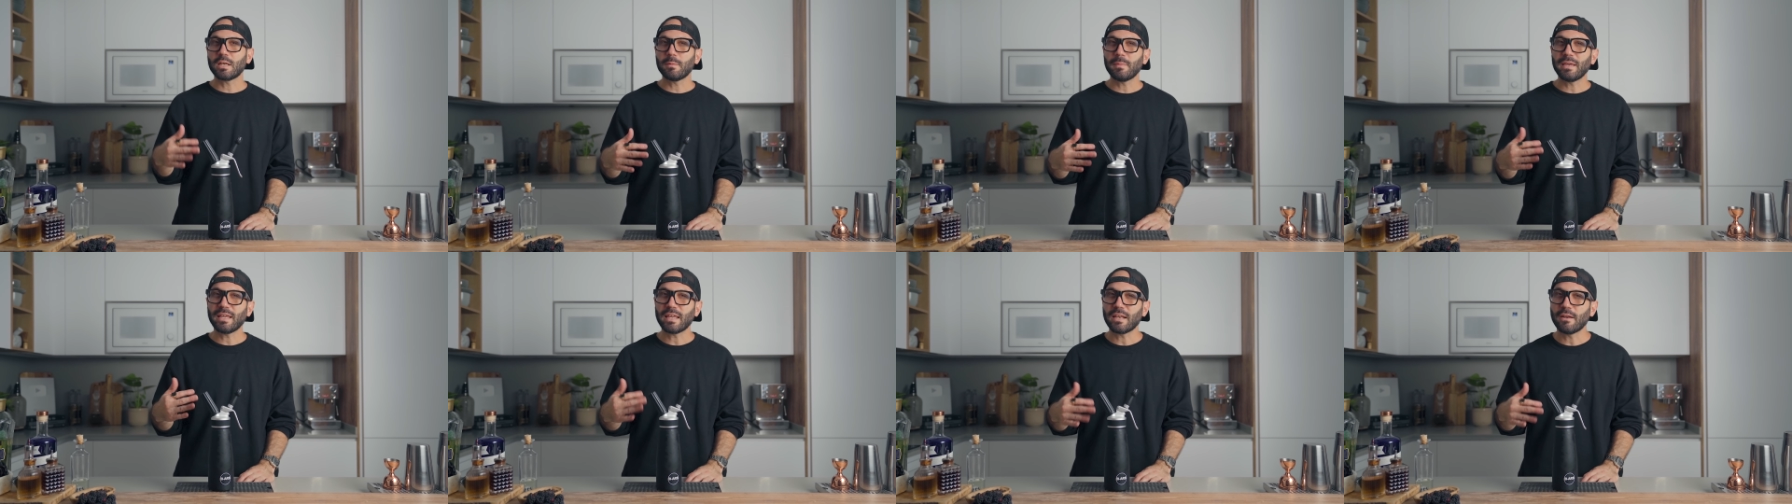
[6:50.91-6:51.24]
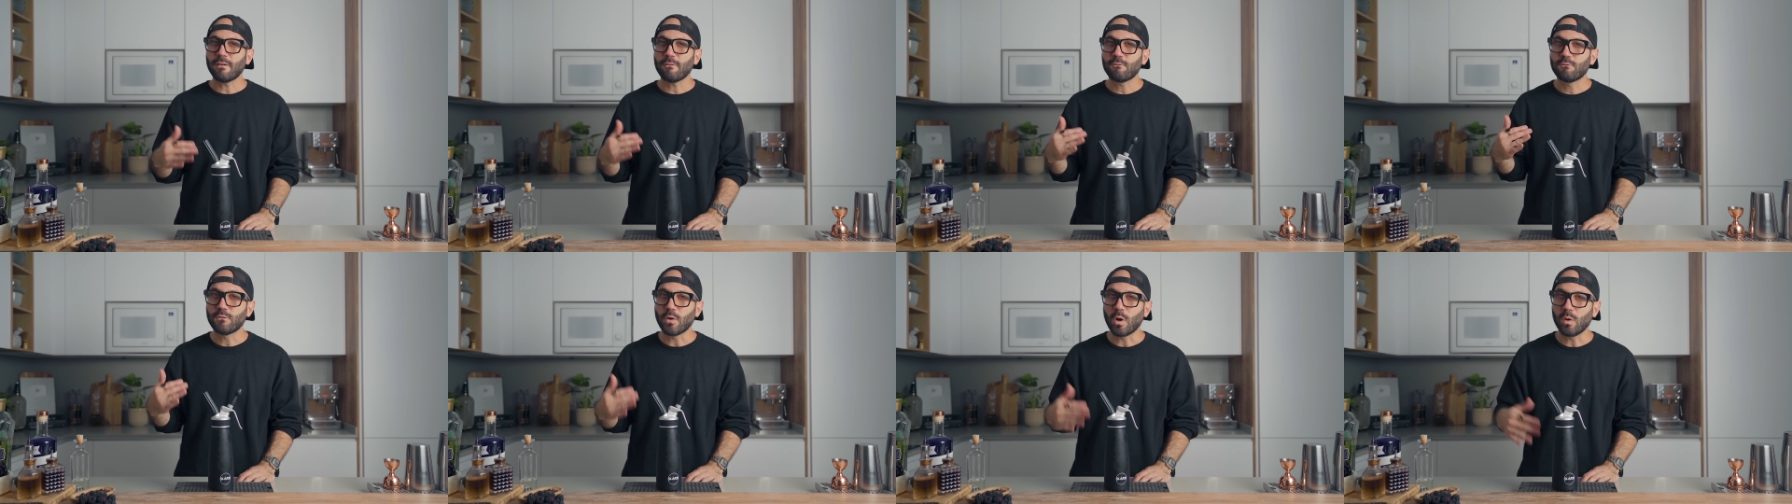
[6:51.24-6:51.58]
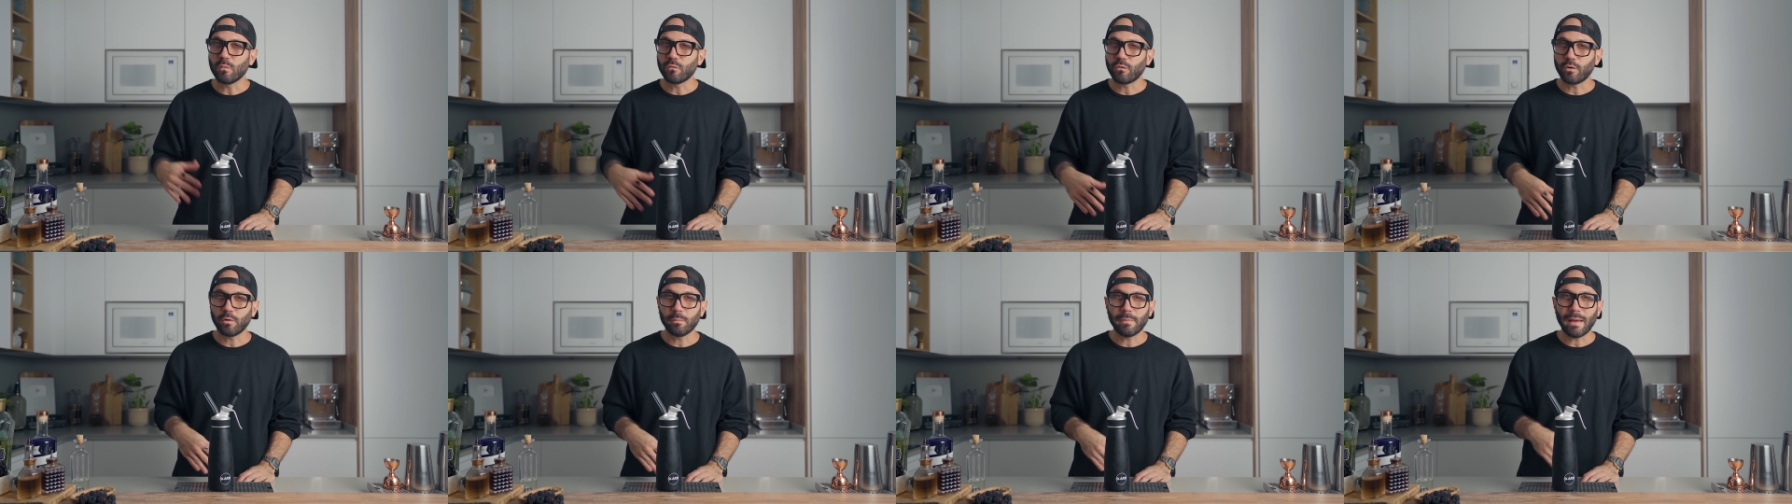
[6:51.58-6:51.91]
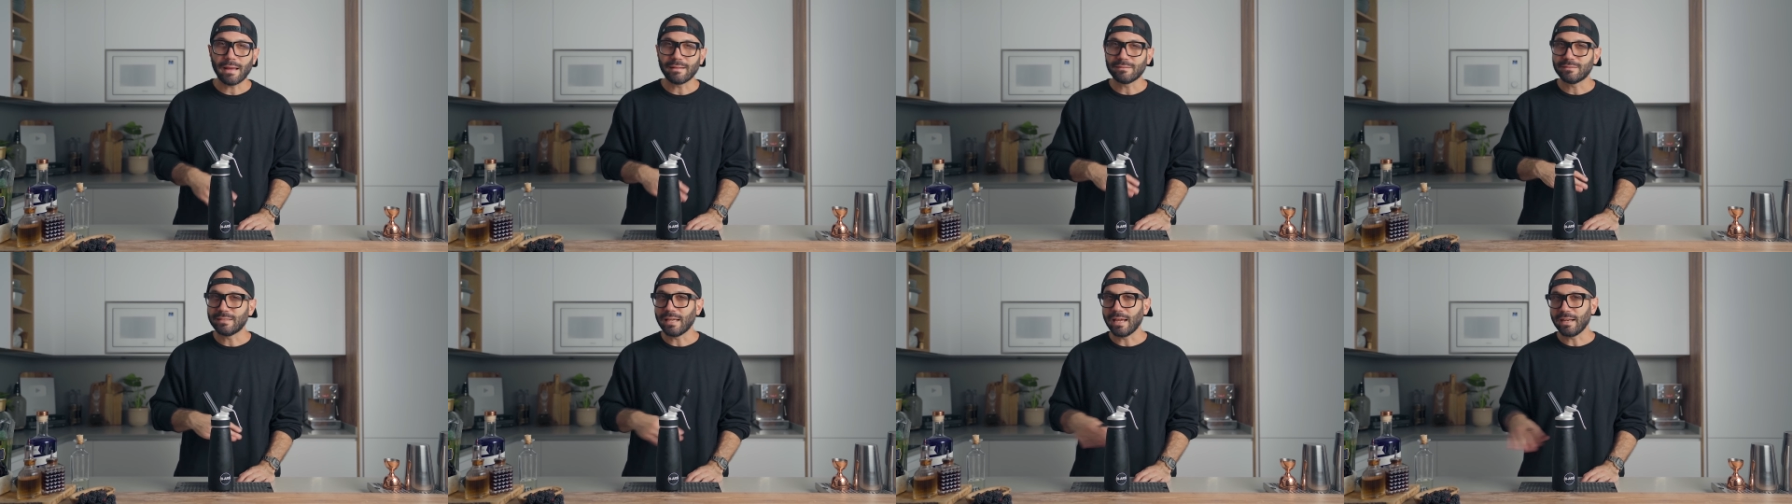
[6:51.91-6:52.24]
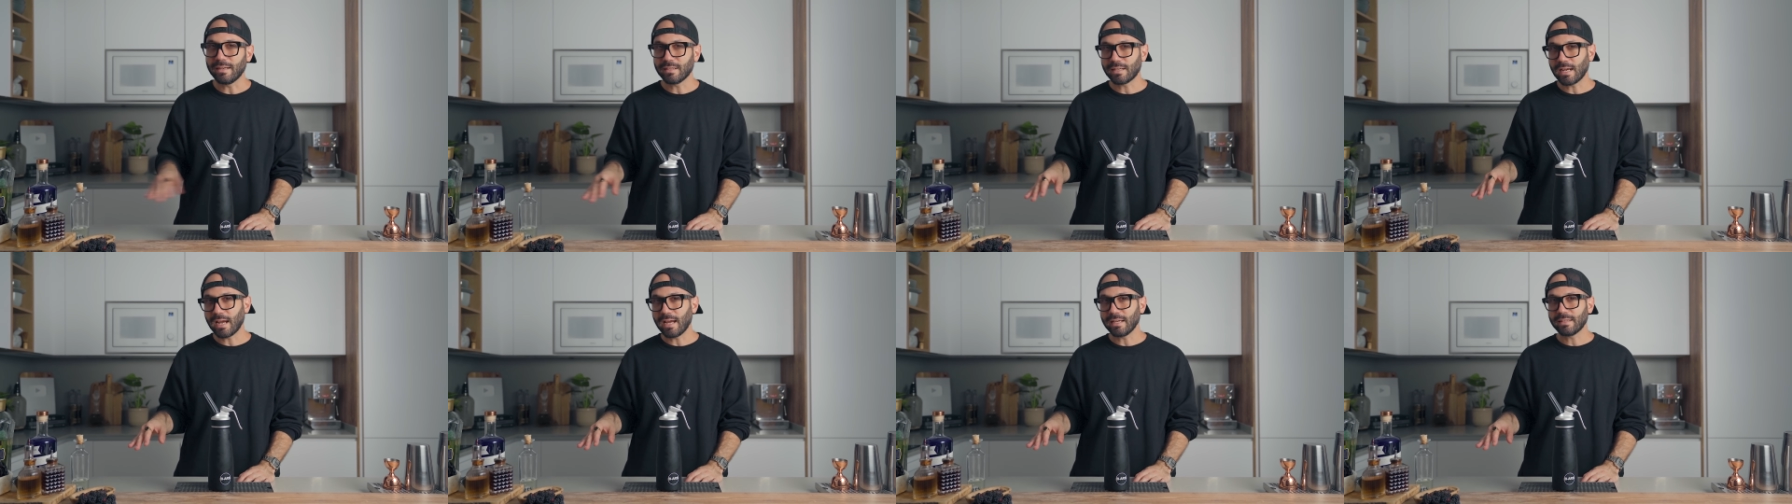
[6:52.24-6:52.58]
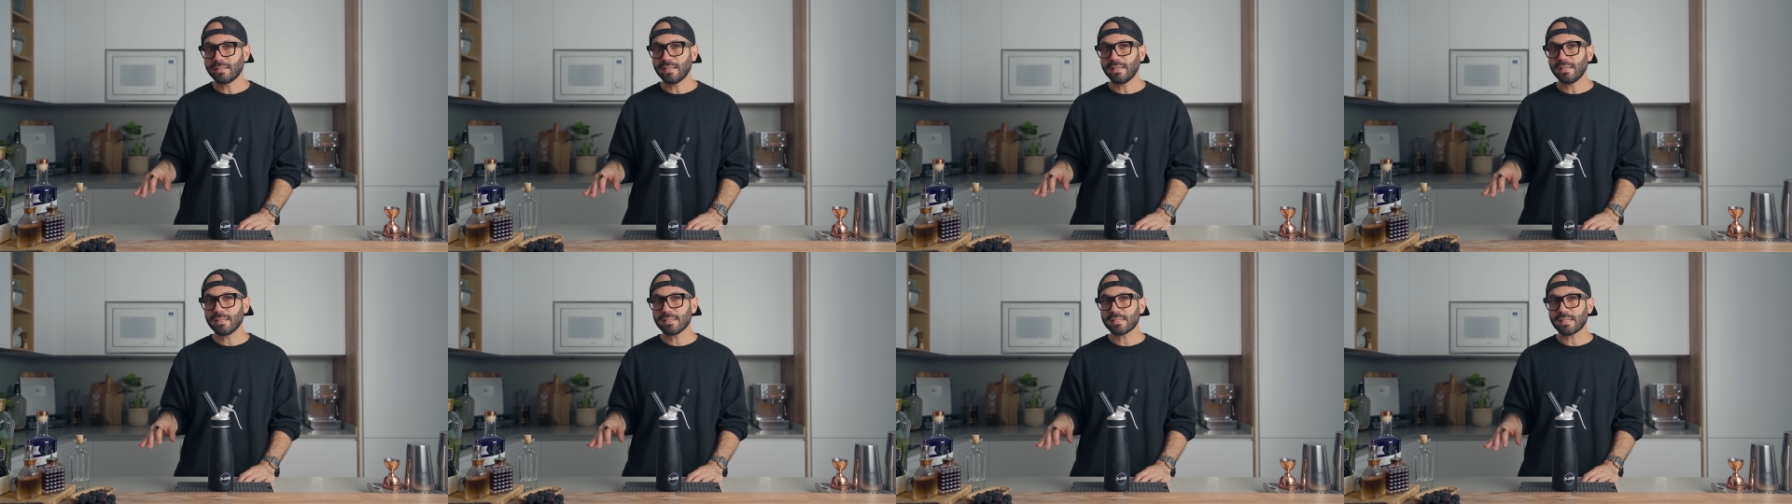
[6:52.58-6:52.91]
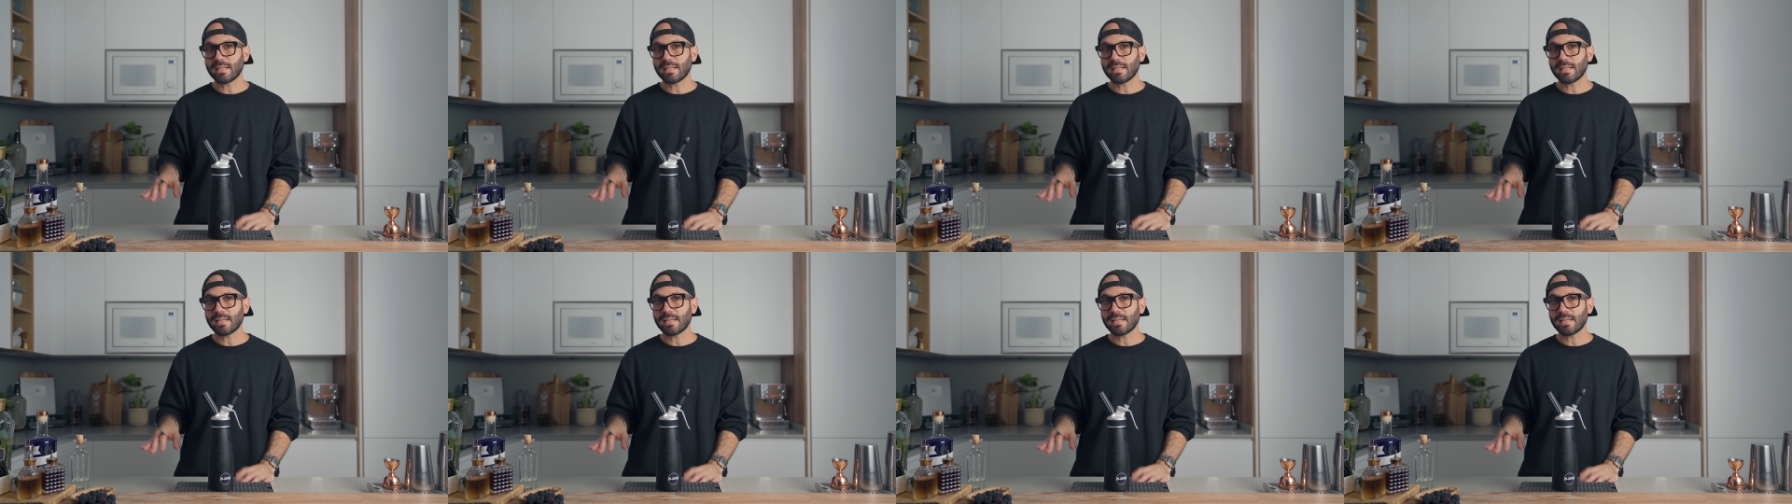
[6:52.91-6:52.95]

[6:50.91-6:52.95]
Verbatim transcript: gonna make enough foam for about 10 cocktails